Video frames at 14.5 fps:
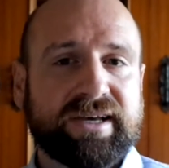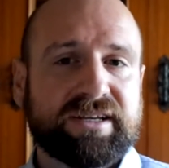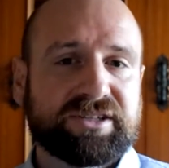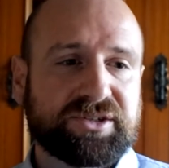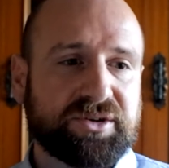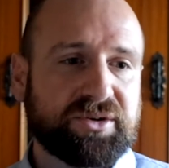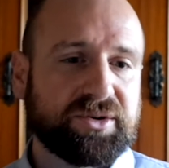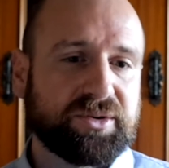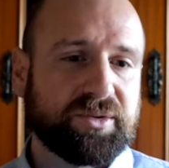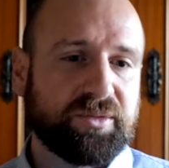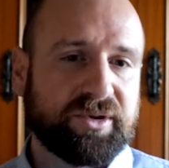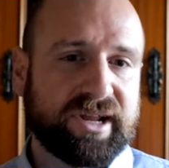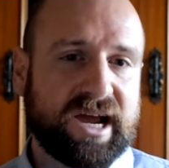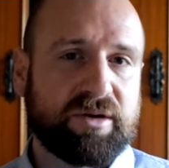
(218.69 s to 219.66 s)
So
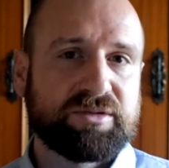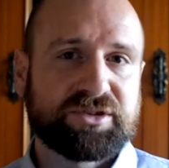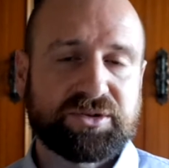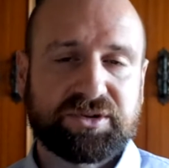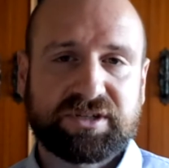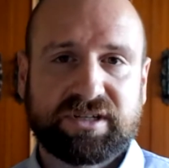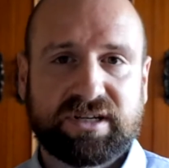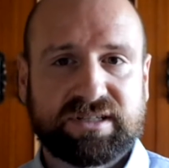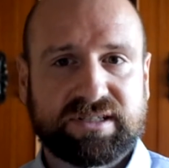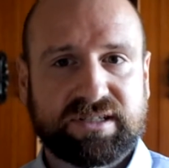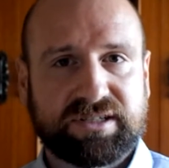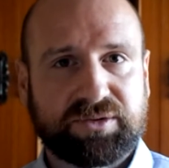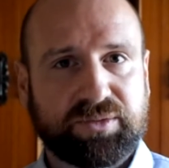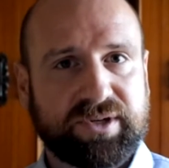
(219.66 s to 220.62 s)
what our resource
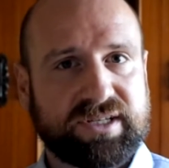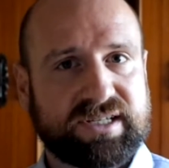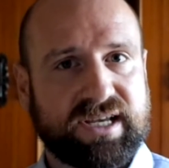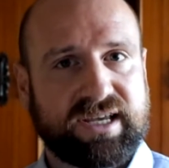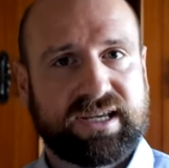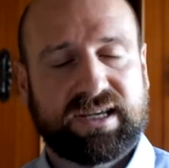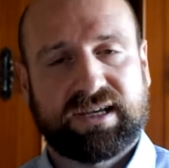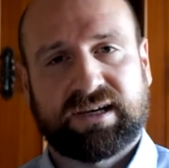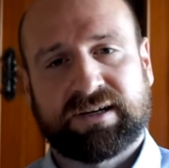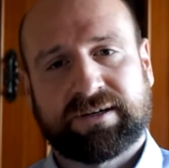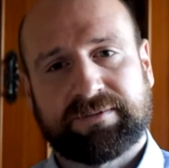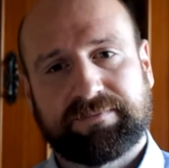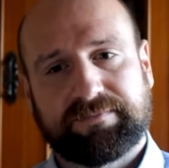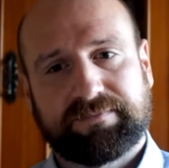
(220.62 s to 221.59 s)
does is we take
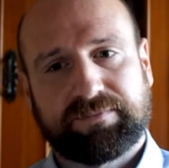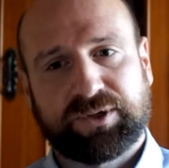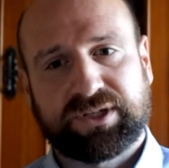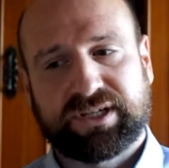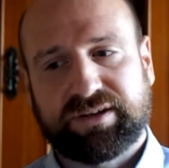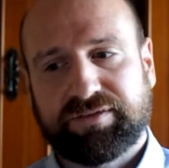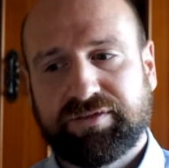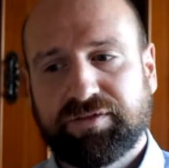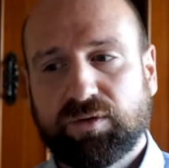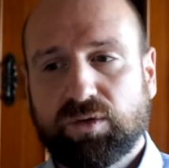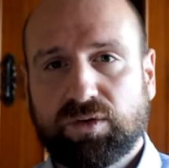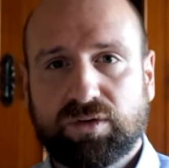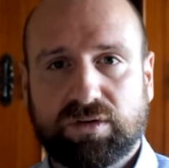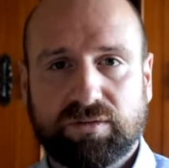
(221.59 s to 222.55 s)

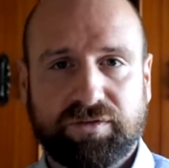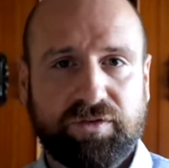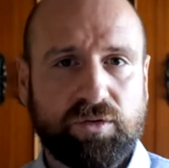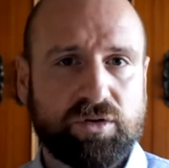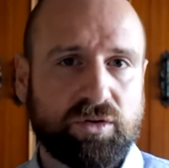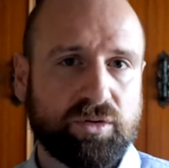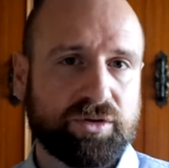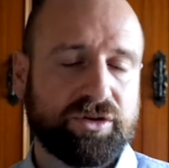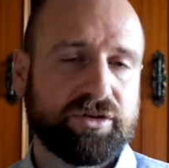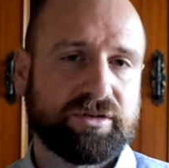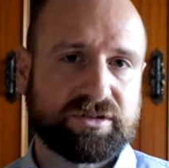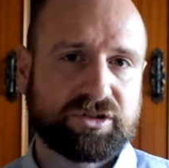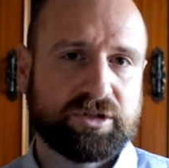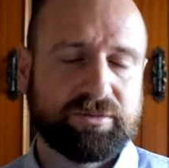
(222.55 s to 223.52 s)
four core
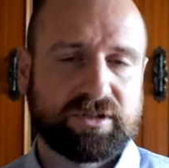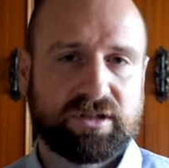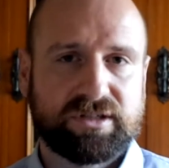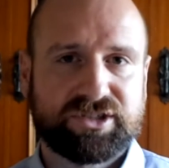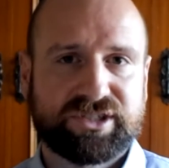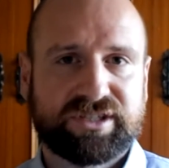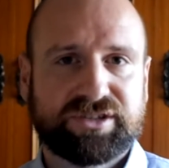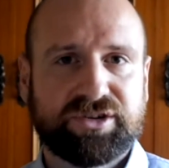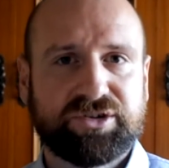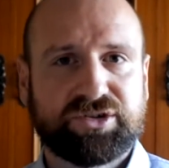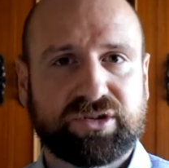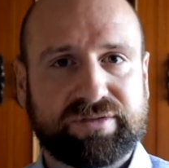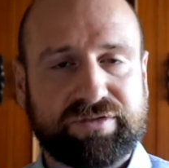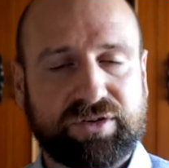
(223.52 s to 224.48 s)
units: criminology,
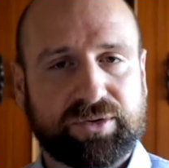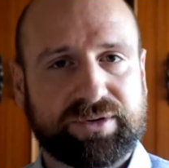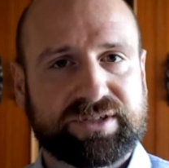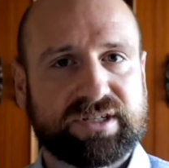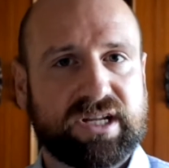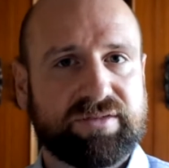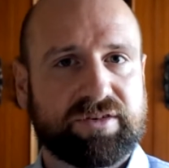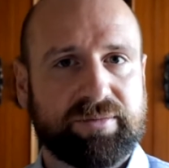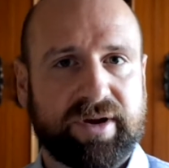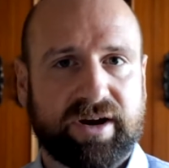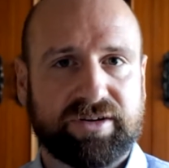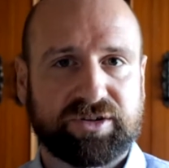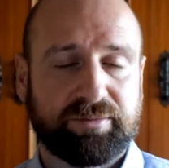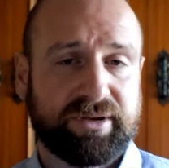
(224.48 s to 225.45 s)
social influence, love and
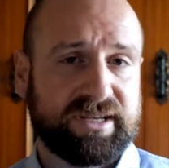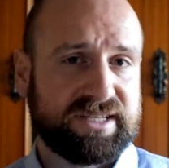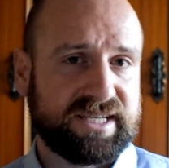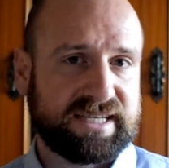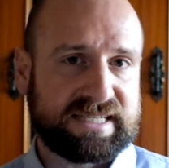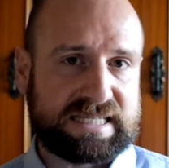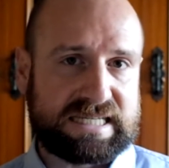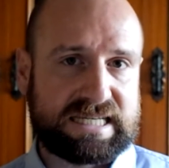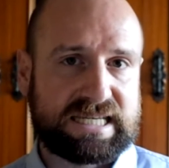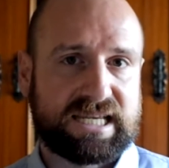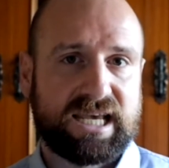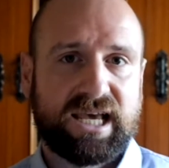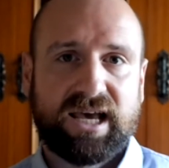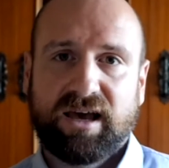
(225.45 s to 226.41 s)
marriage, and
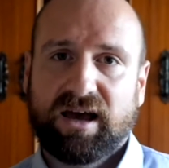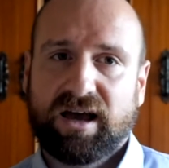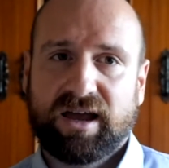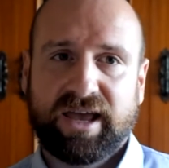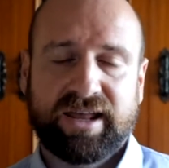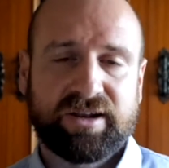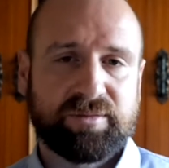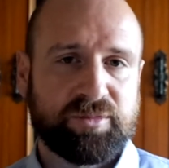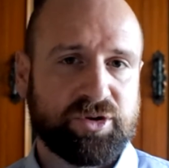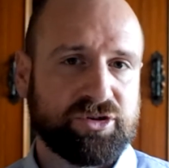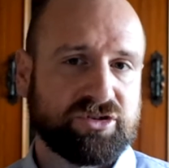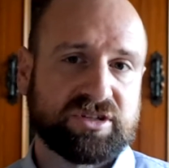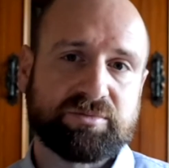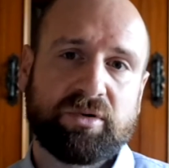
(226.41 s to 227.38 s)
PTSD, and it
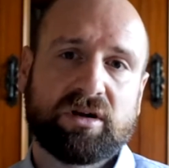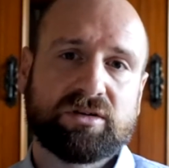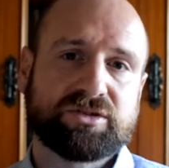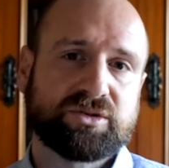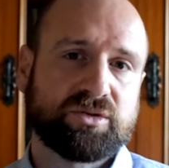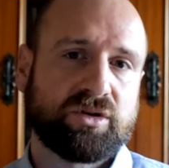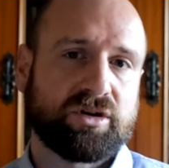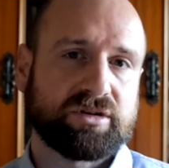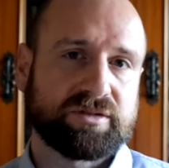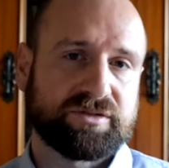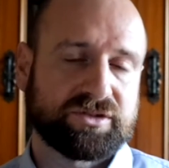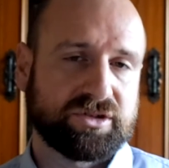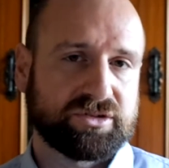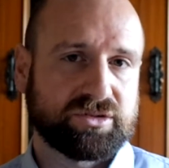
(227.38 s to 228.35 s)
merges biological,
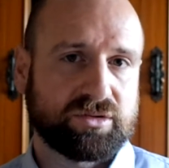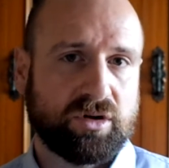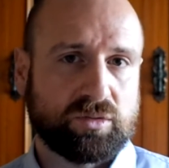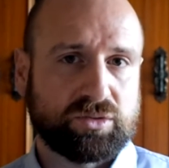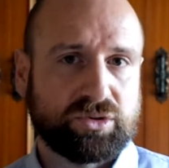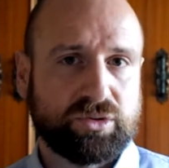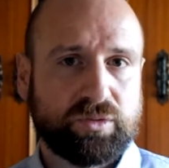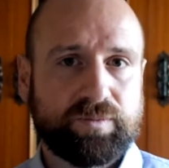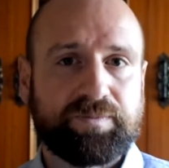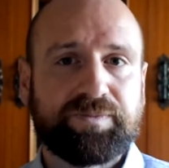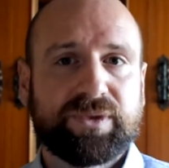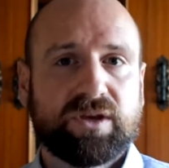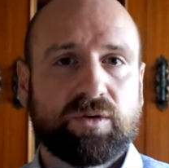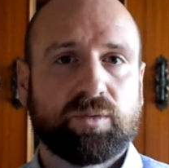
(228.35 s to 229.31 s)
cognitive, social, cultural
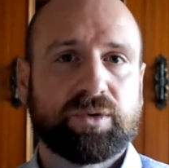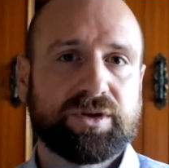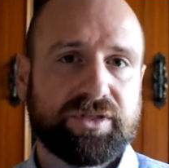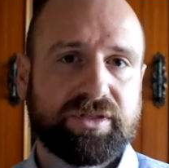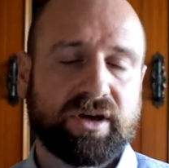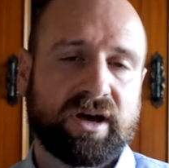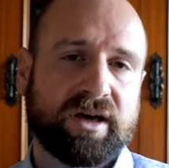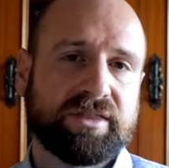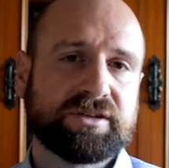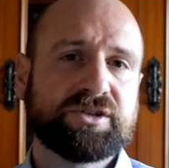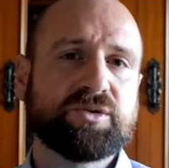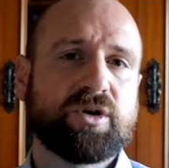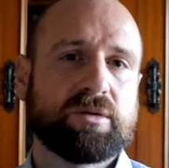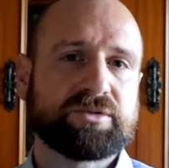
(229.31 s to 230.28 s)
with the
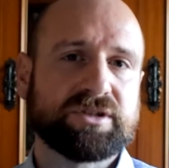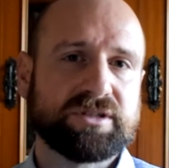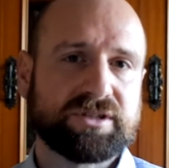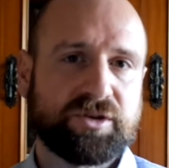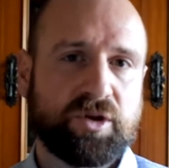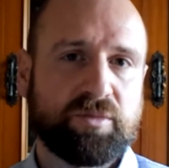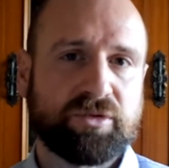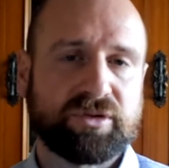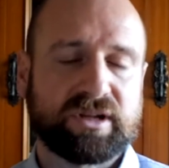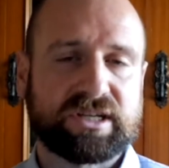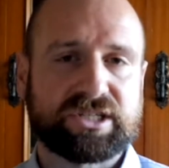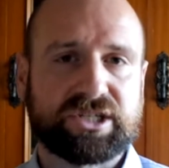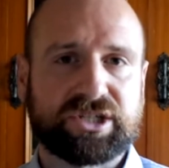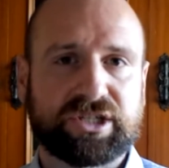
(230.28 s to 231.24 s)
two options: human
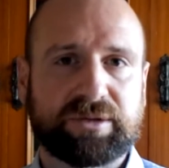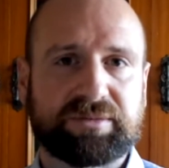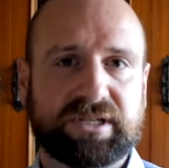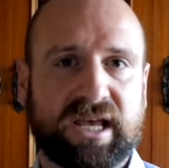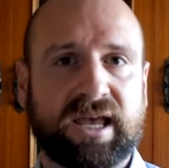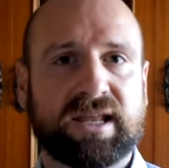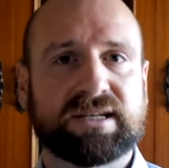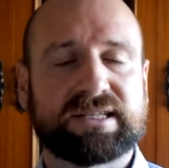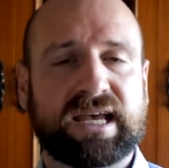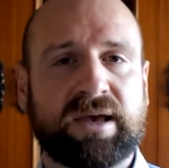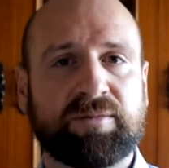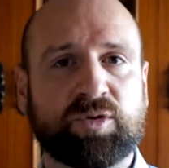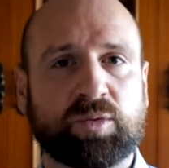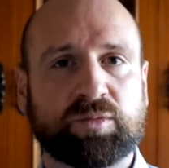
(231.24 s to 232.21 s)
relationships and
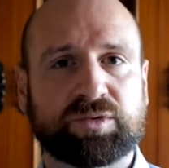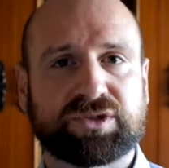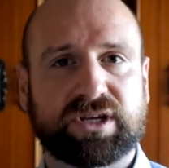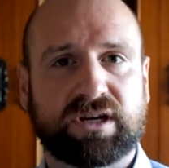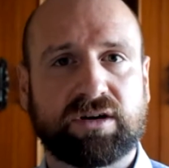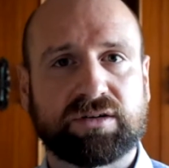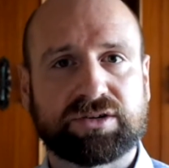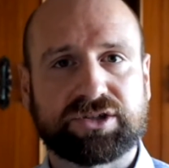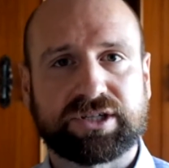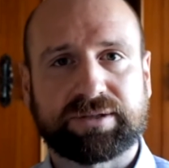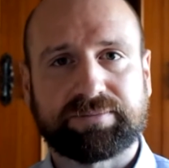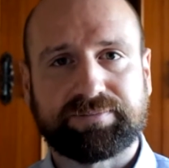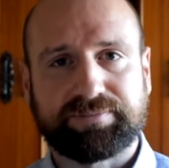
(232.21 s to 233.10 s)
abnormal psychology.